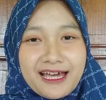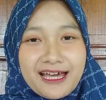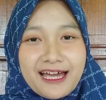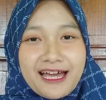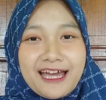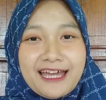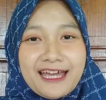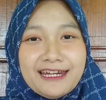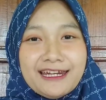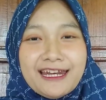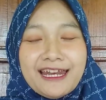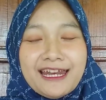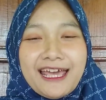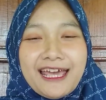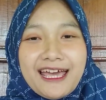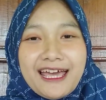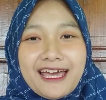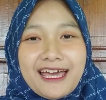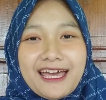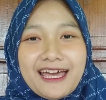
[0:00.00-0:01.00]
And
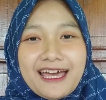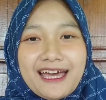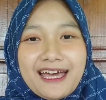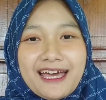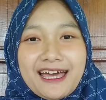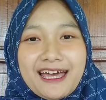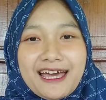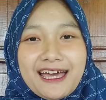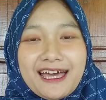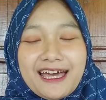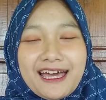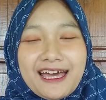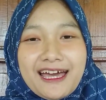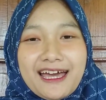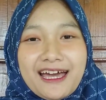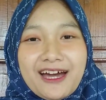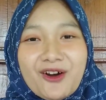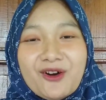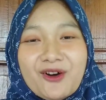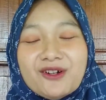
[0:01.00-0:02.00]

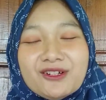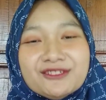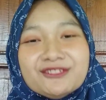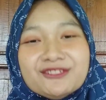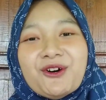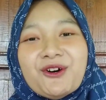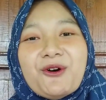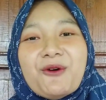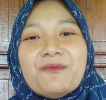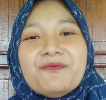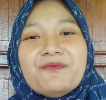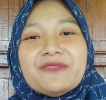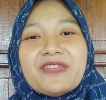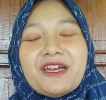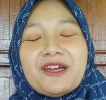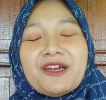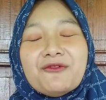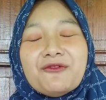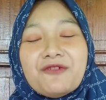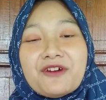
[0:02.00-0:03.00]
also,
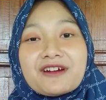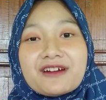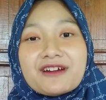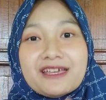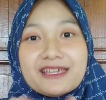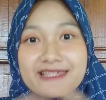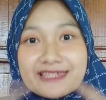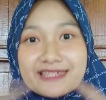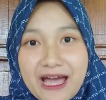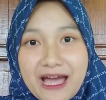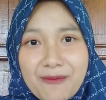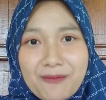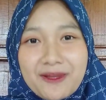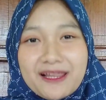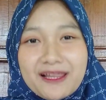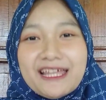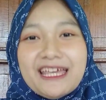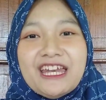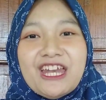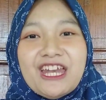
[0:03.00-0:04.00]
if for example
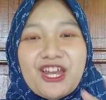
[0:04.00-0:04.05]
in